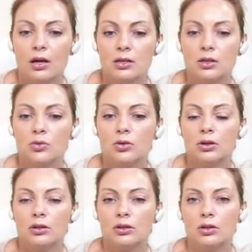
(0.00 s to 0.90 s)
Easy to
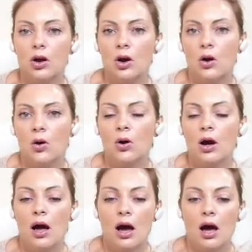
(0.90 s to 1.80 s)
control,
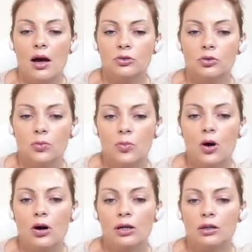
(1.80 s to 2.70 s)
uh, to
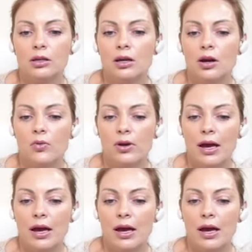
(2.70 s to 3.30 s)
monitor.